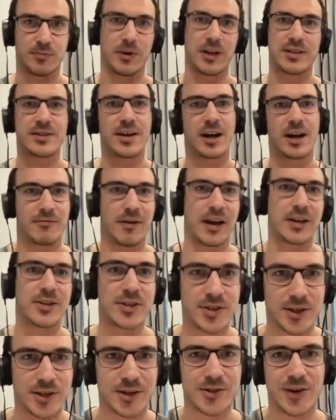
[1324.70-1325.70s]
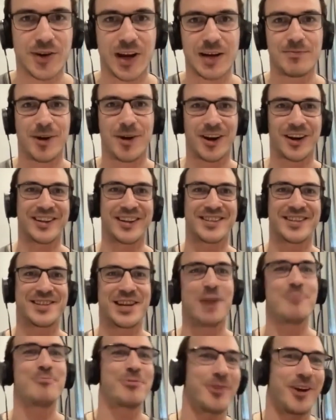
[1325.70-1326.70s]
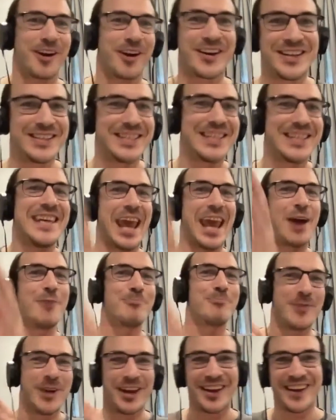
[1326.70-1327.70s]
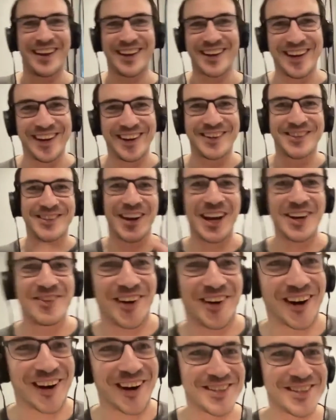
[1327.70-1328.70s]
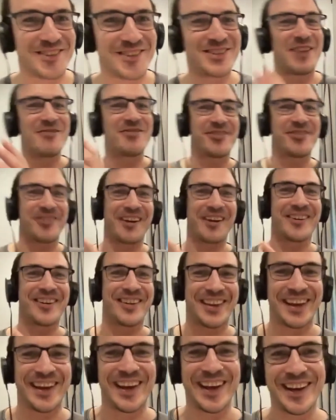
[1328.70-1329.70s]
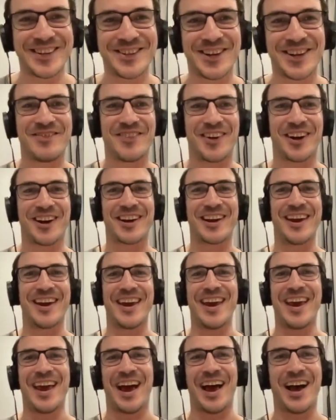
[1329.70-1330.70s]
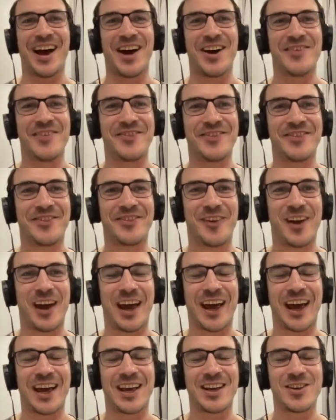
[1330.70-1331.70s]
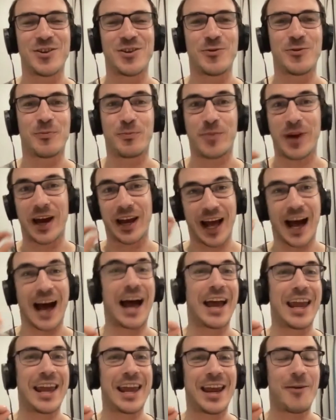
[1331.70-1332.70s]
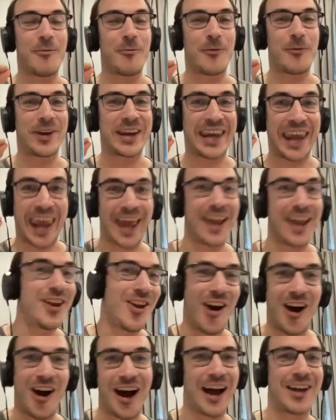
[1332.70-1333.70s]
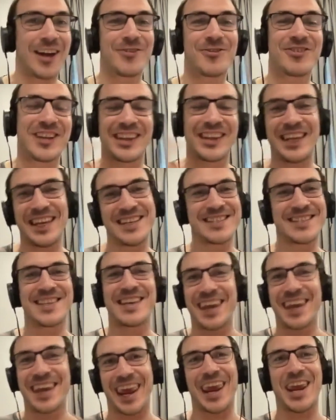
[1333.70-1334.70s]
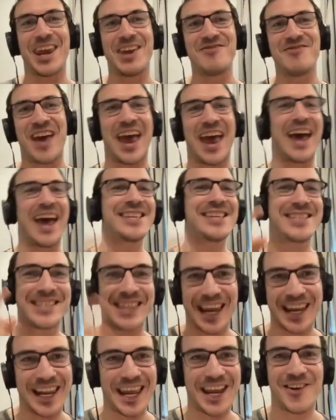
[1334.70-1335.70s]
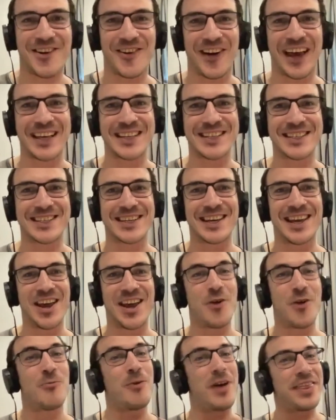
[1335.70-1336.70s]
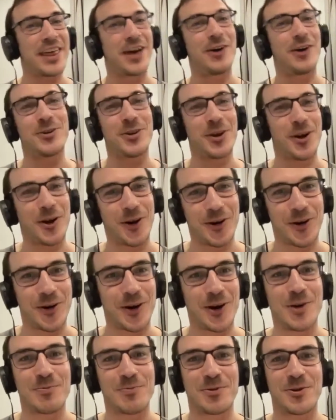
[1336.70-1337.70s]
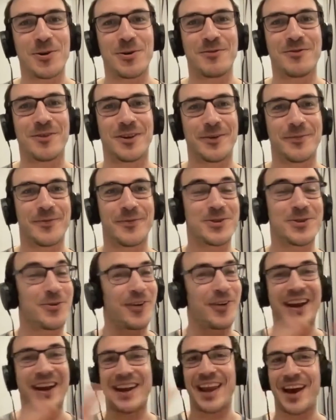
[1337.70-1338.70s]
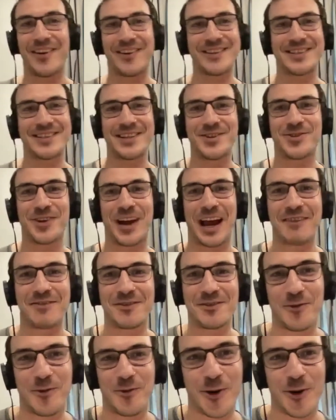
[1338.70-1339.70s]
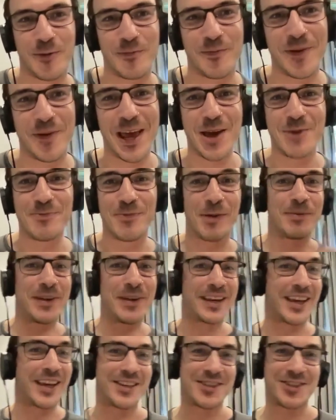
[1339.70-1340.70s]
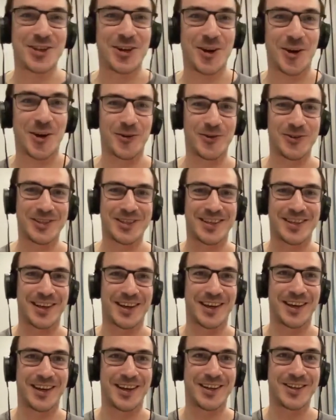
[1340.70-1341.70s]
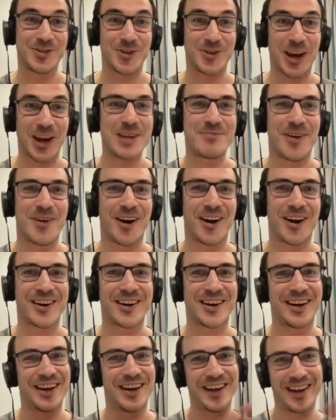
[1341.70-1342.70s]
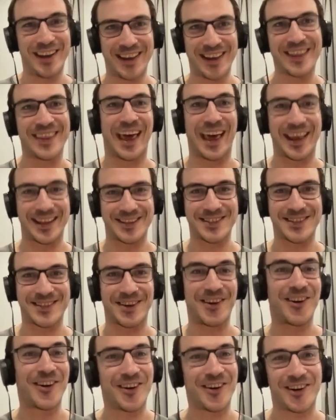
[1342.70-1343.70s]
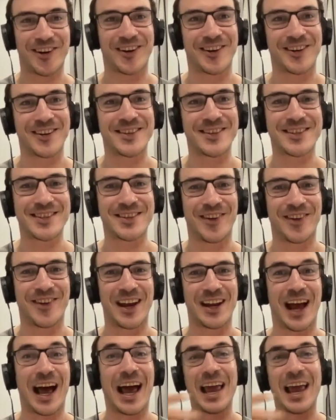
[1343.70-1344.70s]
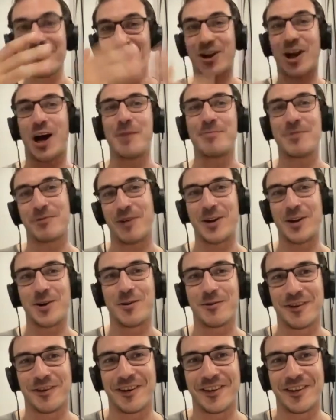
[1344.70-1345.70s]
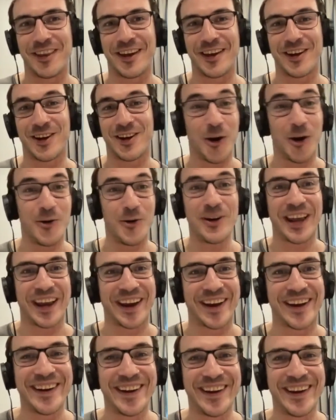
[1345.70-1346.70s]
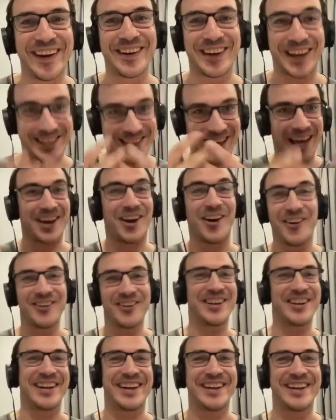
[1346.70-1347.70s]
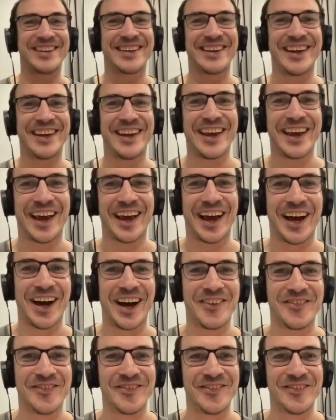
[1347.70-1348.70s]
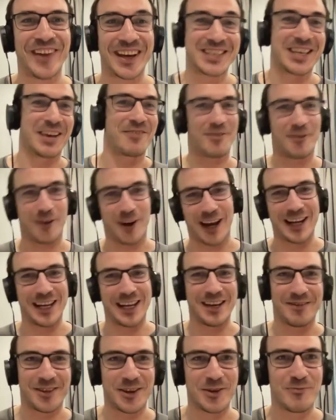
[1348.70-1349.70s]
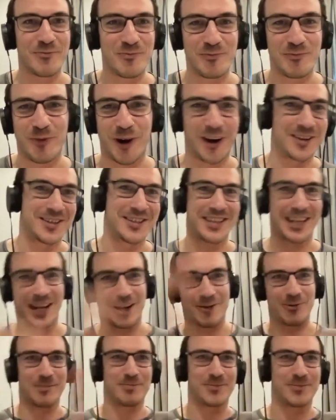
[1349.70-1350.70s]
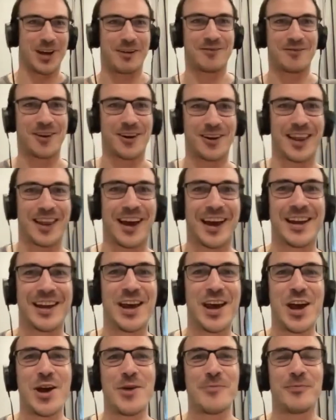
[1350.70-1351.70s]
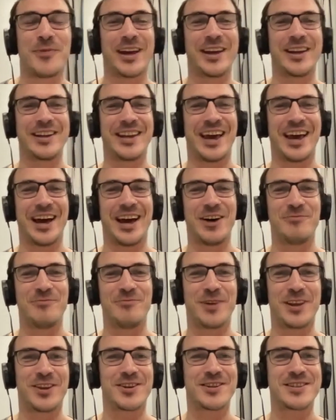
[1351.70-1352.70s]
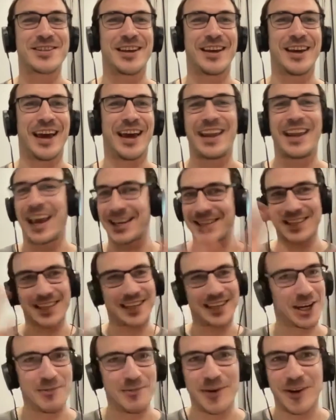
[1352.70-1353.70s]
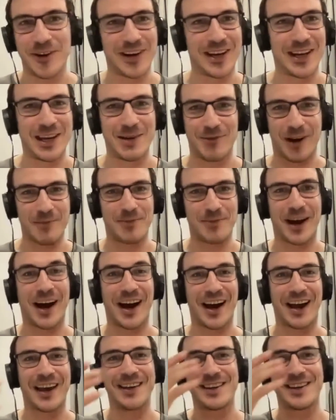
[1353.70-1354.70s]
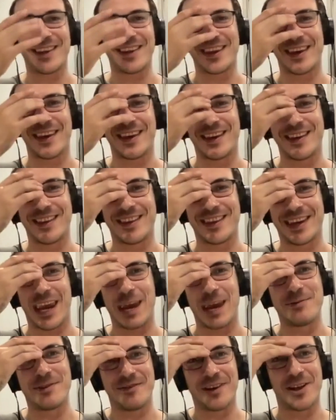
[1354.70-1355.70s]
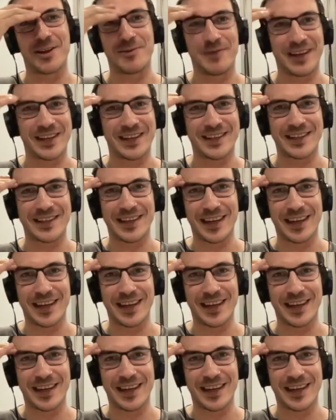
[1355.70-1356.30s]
it's not a registered trademark, it's a temporary TM trademark, so temporarily trademark. But I cannot release the game as DeneQuest without her approval. So right now it's in draft form, but because she owns the trademark, that's hers, right? I have a copyright over the coding because I coded it, except for any of the parts that I ripped off online. But there's an excellent community right behind the game development